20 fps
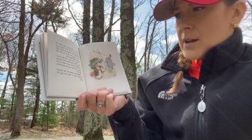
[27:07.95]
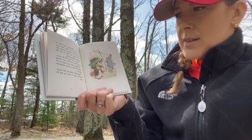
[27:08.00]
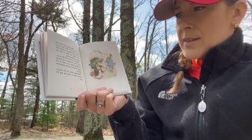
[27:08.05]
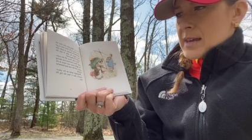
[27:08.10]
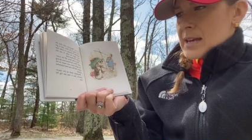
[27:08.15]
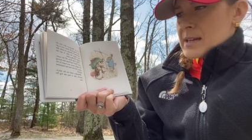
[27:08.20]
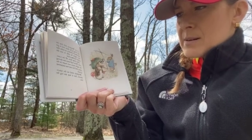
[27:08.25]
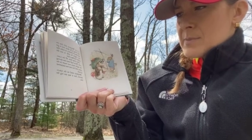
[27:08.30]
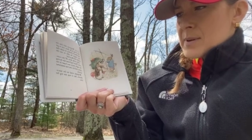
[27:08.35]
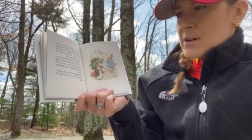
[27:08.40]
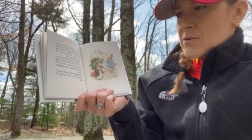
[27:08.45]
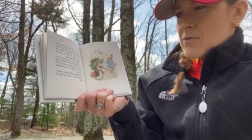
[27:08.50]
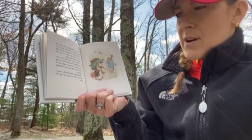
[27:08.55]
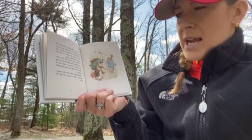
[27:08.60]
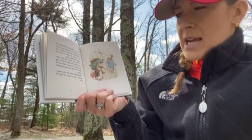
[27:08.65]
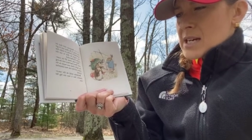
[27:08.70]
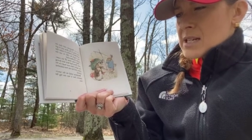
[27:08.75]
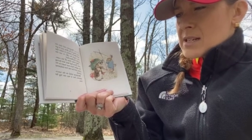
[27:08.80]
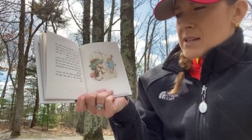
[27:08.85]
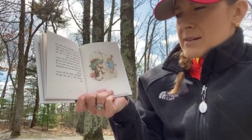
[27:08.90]
There had been
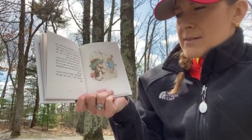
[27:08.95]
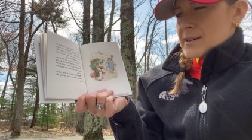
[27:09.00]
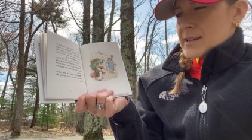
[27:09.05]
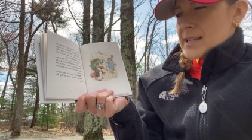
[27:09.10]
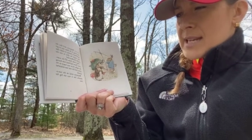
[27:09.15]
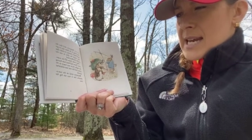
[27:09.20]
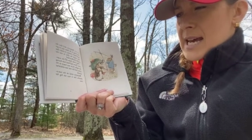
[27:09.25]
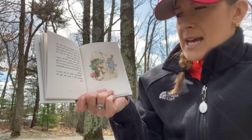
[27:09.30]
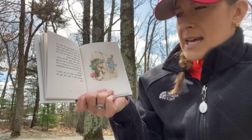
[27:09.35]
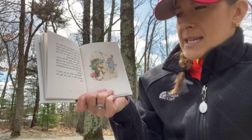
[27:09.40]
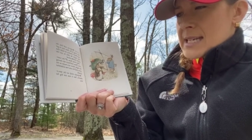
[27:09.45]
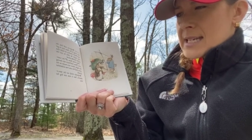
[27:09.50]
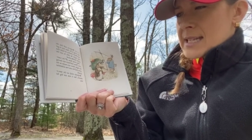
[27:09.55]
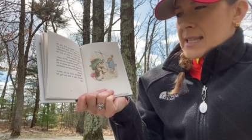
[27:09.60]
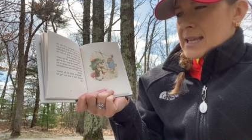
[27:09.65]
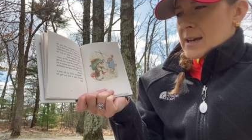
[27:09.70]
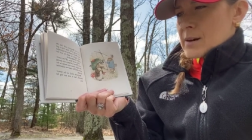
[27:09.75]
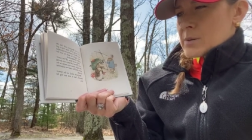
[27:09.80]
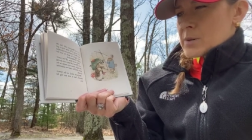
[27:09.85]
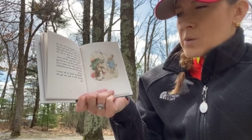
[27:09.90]
rain during the night,
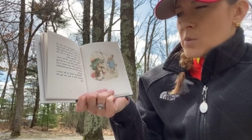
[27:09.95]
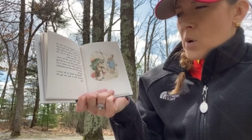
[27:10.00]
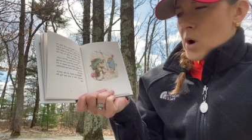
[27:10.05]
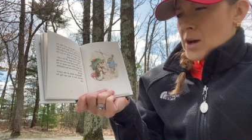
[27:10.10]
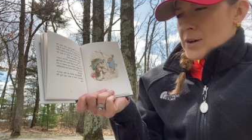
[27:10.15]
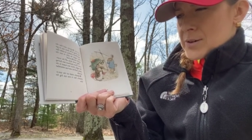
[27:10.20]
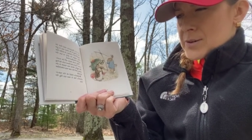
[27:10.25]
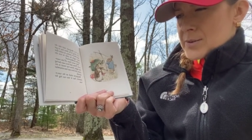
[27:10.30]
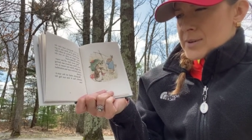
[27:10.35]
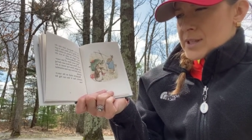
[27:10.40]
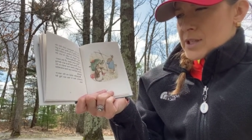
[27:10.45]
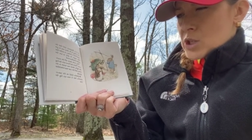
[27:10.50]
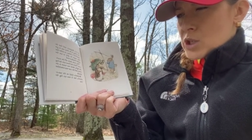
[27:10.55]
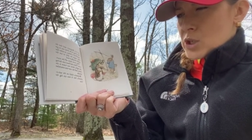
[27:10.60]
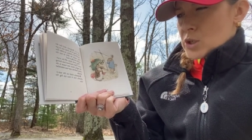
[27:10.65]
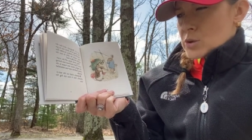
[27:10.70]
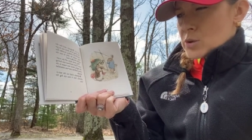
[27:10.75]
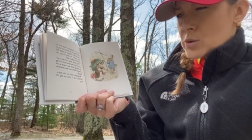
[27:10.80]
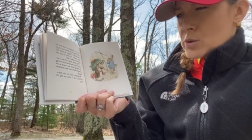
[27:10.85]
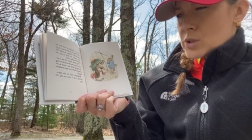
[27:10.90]
and there was water in the
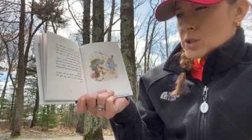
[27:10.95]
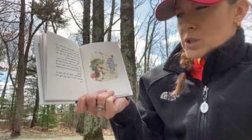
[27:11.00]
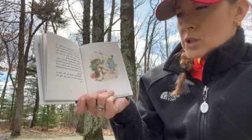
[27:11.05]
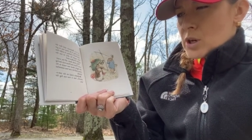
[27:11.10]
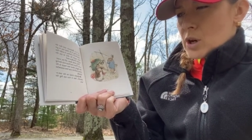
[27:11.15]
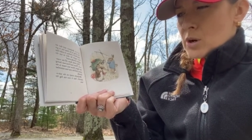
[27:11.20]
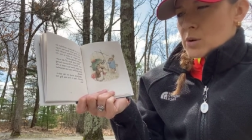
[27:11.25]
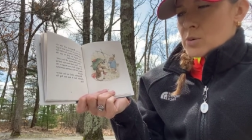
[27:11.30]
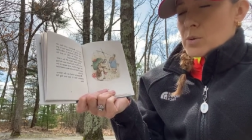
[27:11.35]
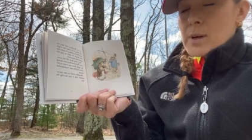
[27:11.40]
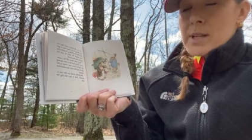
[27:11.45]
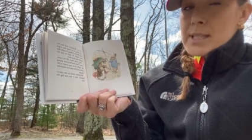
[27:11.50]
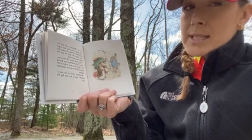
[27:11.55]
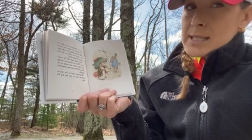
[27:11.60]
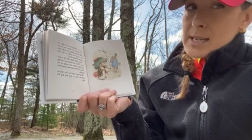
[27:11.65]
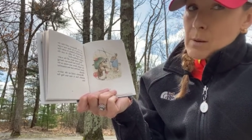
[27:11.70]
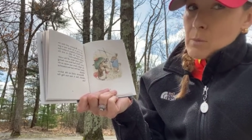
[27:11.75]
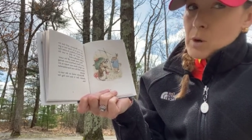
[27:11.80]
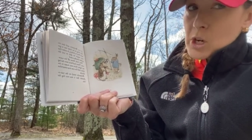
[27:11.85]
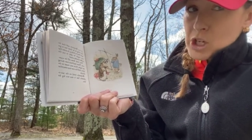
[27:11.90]
shoes, and the coat was
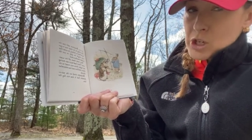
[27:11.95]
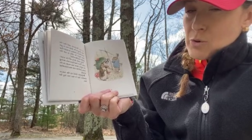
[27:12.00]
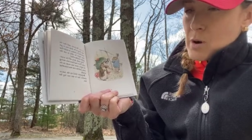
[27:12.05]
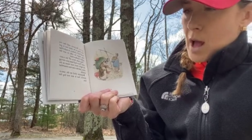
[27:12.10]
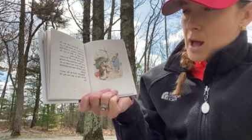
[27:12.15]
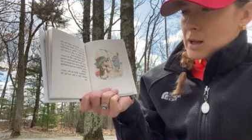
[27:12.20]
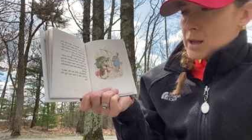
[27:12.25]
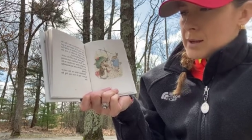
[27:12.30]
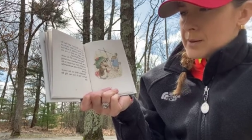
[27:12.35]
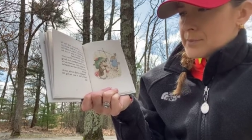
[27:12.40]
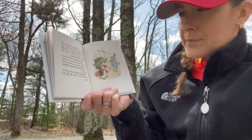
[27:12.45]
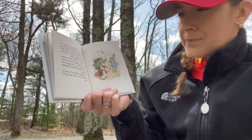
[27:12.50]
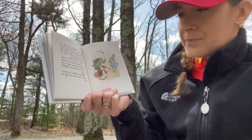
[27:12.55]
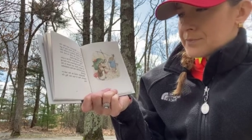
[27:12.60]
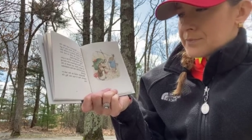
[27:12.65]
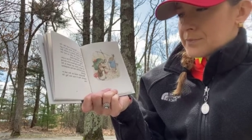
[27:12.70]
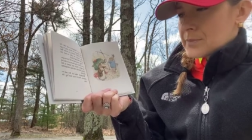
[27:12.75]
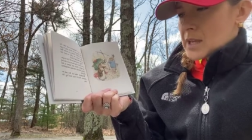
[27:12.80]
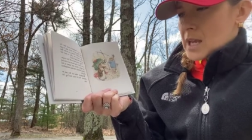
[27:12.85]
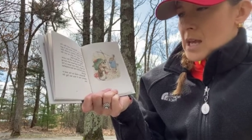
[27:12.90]
somewhat shrunk.
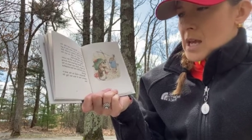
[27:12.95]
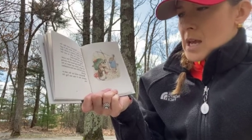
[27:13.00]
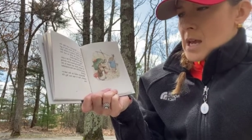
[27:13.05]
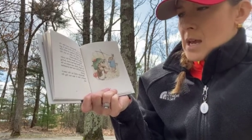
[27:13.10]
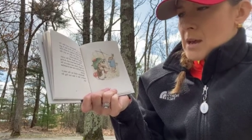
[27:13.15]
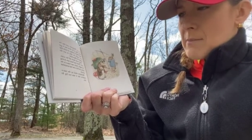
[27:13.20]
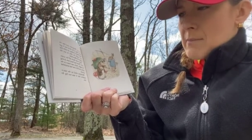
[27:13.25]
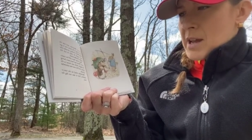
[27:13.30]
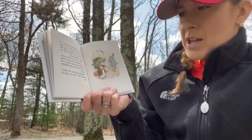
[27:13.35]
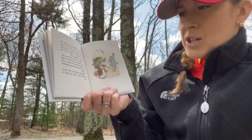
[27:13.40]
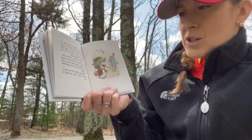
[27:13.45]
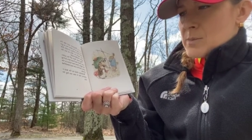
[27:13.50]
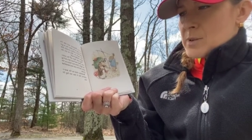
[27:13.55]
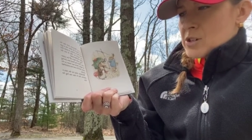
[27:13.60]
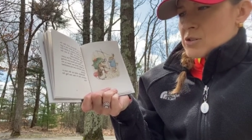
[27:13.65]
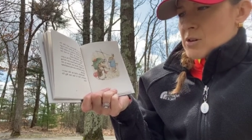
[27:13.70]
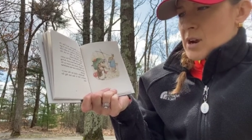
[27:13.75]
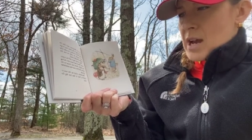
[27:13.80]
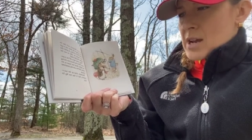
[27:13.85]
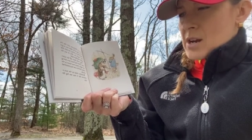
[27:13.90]

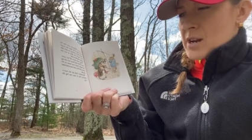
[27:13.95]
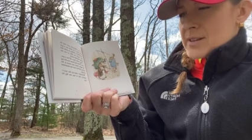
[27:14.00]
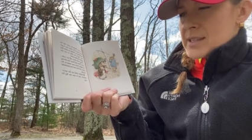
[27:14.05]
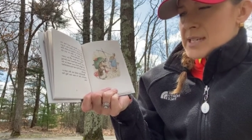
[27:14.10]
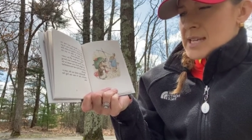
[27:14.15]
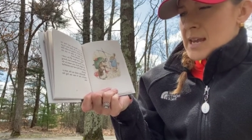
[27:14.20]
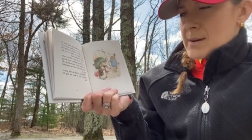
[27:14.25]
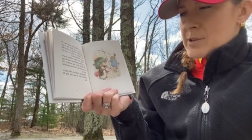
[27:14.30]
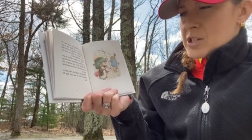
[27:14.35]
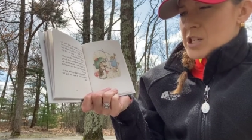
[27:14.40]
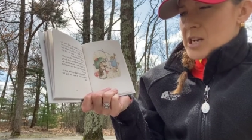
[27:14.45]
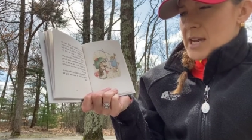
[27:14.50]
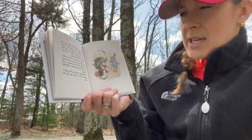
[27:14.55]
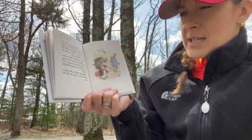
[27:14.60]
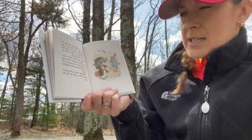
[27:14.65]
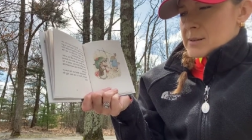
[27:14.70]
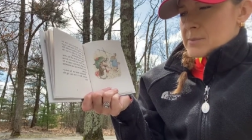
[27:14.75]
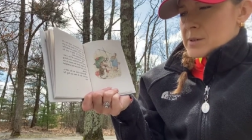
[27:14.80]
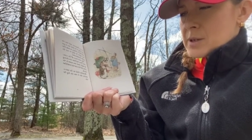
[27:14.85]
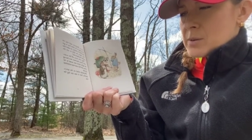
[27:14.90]
Benjamin tried on the tam o'
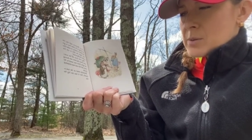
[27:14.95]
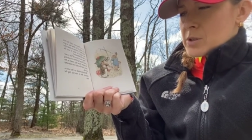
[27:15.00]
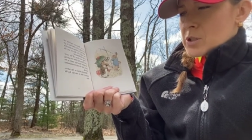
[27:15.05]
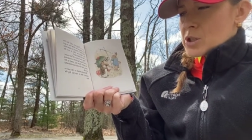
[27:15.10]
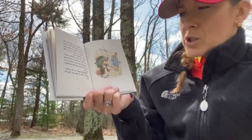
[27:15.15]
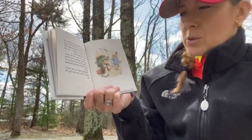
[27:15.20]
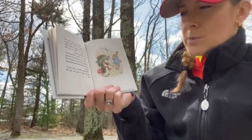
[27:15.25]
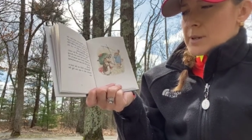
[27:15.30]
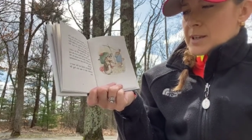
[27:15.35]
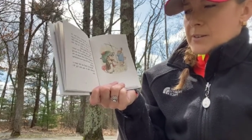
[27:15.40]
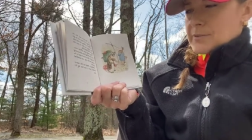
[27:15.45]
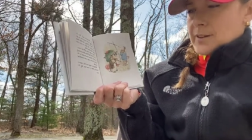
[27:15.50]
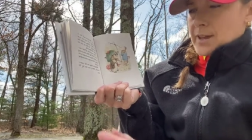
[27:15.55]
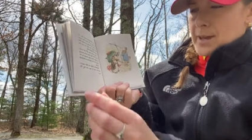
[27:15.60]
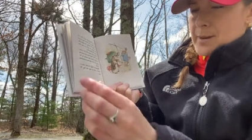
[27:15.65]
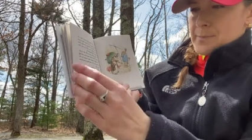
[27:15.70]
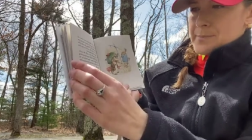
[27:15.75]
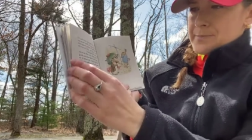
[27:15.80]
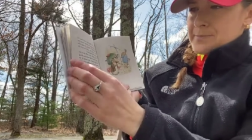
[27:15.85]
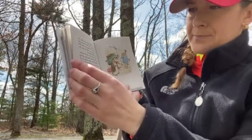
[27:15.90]
shanter, but it was too big for
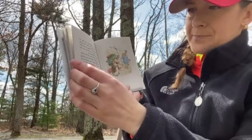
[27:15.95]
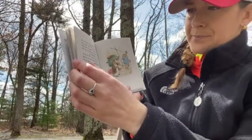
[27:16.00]
him.